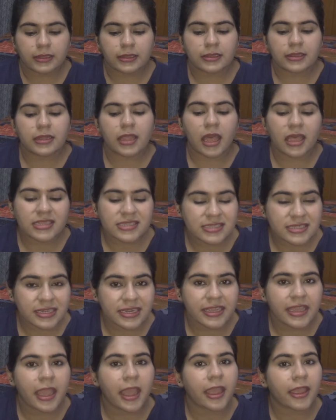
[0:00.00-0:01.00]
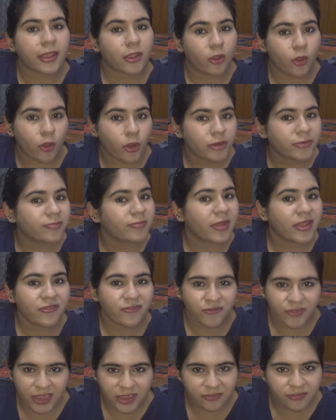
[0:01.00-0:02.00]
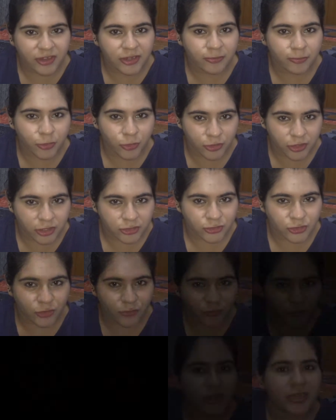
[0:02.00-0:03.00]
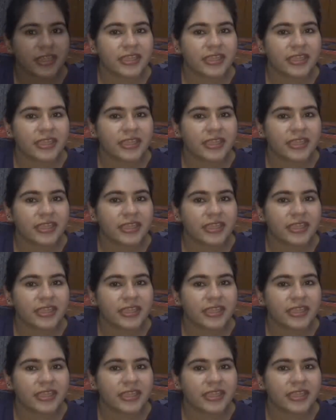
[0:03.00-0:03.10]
Lastly, I got my favorite product of all.